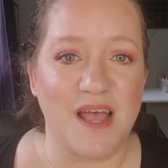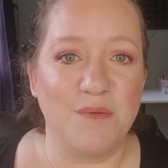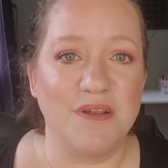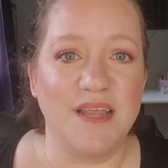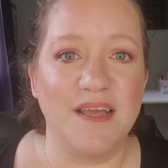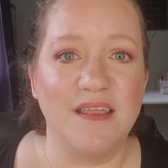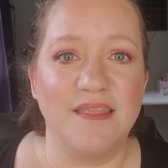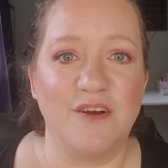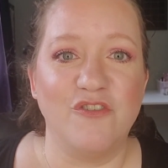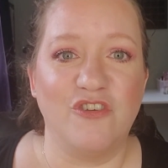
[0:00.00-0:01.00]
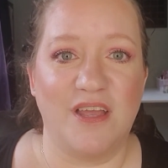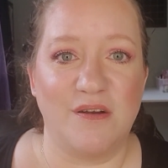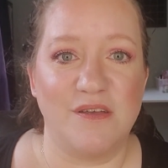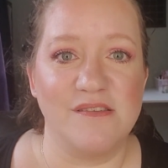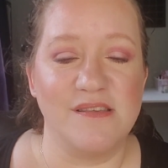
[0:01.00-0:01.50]
I will link their
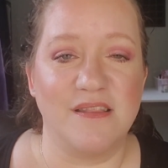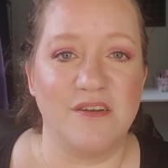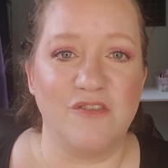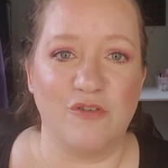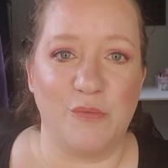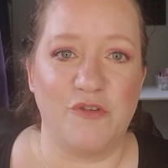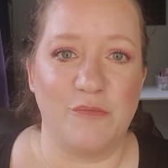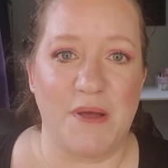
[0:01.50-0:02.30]
channels in the description